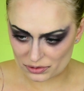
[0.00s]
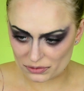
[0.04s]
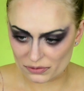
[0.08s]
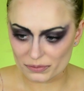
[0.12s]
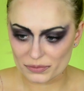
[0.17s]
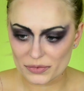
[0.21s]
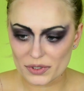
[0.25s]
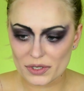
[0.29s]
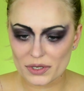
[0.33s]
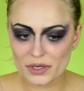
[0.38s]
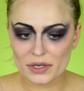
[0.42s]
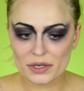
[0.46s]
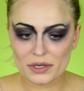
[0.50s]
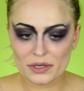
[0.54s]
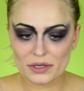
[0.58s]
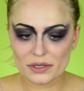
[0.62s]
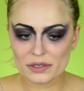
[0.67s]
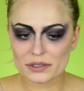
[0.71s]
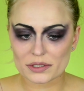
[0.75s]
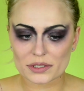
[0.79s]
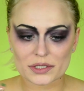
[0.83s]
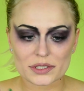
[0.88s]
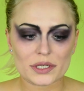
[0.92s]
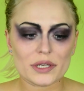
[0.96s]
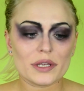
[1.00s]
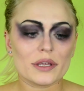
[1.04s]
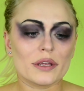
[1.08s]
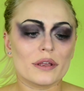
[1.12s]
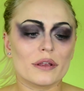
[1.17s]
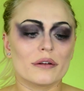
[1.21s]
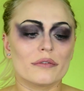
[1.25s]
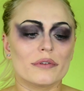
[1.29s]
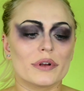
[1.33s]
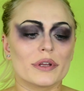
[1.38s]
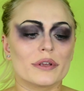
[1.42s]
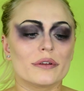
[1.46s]
So I'm just
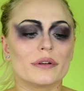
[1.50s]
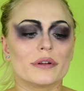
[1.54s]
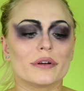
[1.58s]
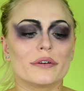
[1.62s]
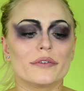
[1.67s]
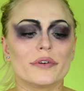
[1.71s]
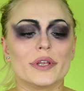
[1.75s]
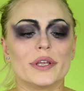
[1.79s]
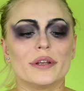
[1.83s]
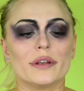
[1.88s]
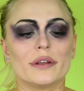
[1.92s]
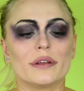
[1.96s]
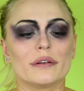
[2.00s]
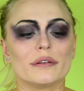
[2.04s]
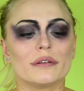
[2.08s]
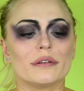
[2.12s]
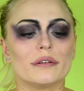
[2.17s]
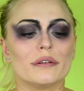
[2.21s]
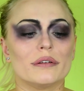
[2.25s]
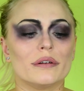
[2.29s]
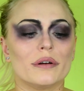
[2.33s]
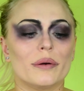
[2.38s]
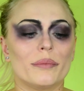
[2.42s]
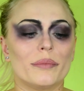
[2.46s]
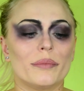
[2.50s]
taking a regular green and